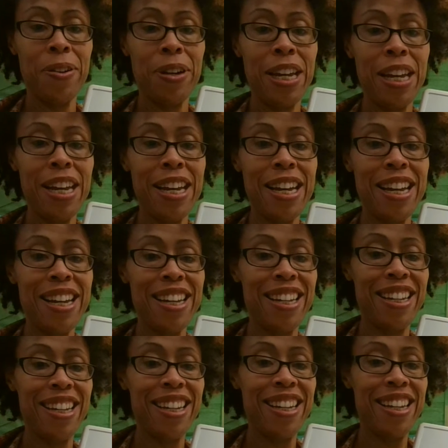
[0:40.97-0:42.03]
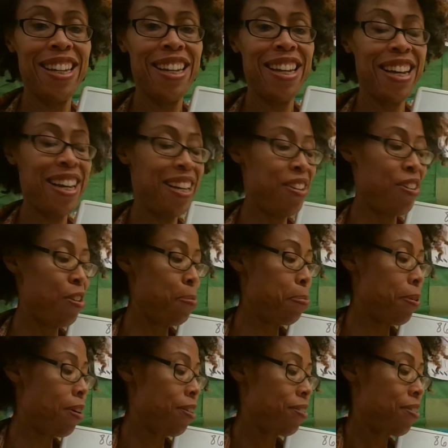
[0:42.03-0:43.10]
Okay, I know you
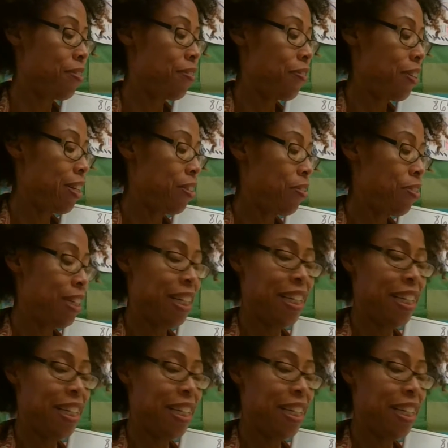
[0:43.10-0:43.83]
paused the video to